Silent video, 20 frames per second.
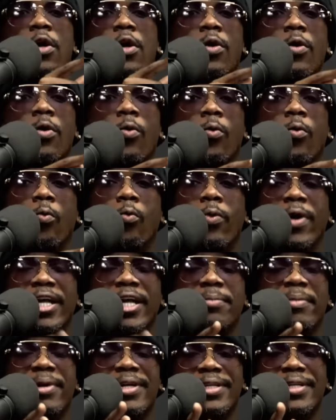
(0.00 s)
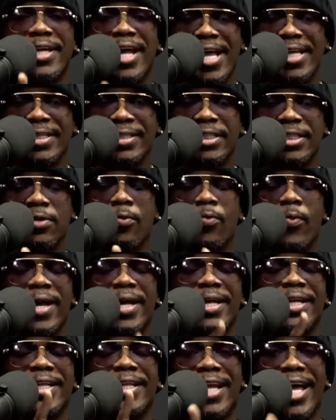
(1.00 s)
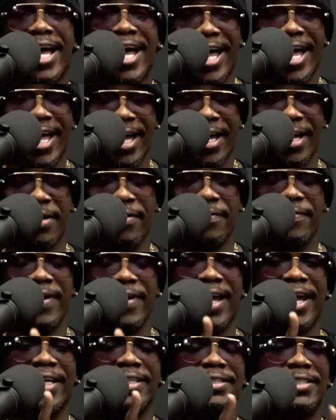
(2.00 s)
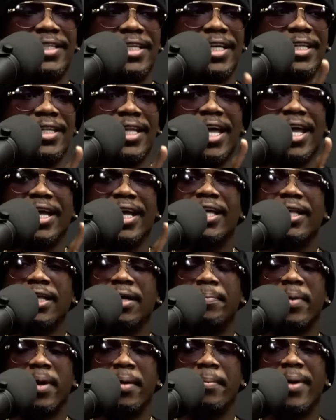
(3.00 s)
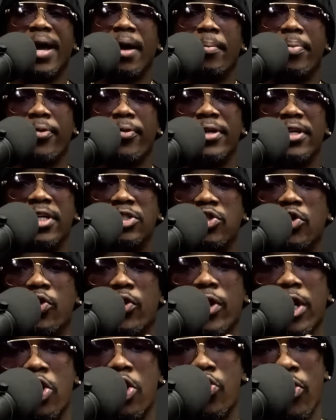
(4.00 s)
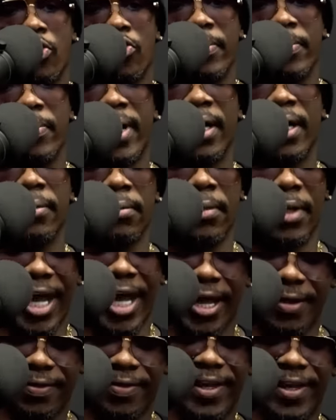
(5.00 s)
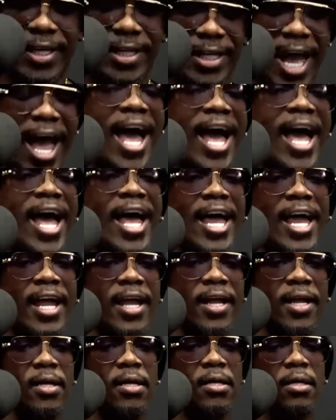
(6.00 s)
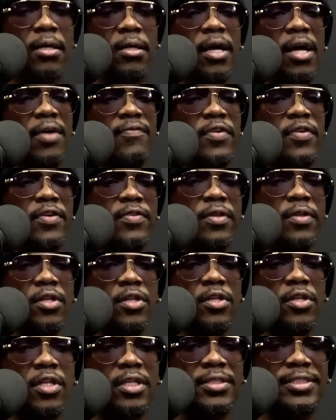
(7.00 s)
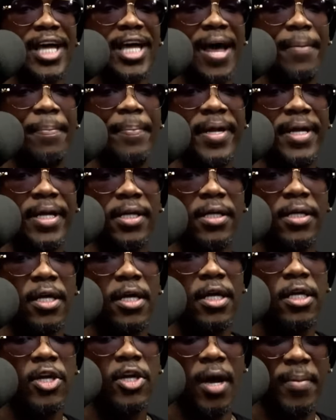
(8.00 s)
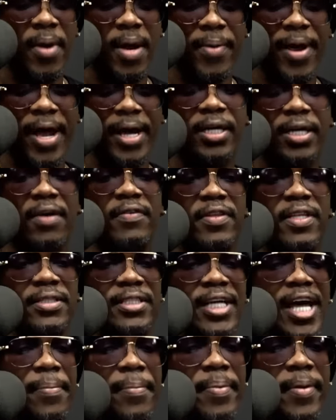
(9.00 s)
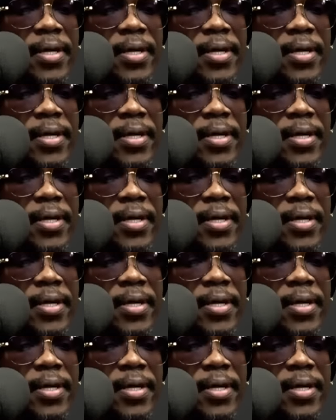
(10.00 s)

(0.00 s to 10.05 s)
when Manasseh went live and did that clip about predatory grooming, and then I covered the topic. Y'all remember I covered the topic?